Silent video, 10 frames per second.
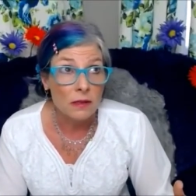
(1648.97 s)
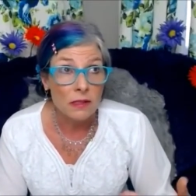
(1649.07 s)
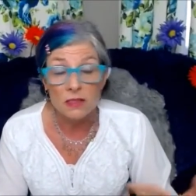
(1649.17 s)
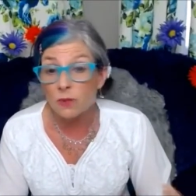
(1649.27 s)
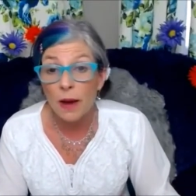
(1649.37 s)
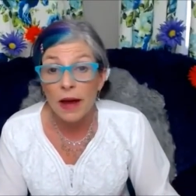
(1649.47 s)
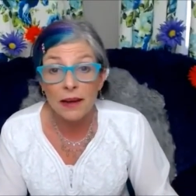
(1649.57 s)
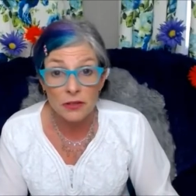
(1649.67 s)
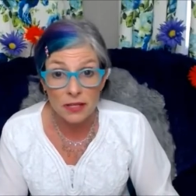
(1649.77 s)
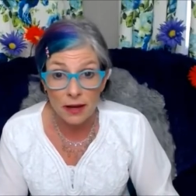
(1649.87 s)

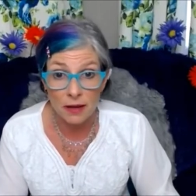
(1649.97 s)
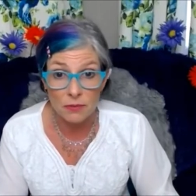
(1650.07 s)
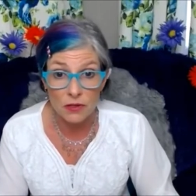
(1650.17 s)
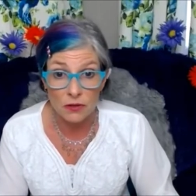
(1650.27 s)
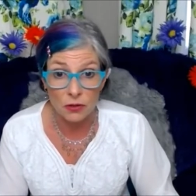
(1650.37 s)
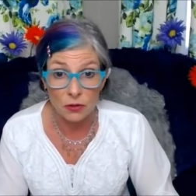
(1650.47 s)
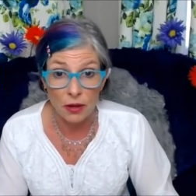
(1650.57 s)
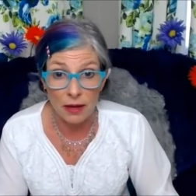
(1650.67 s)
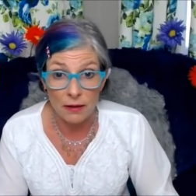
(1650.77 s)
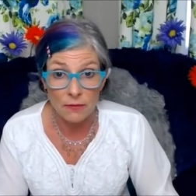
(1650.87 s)
inspired times in your
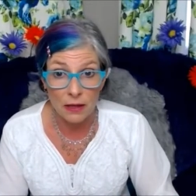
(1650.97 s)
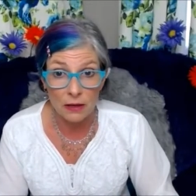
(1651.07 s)
life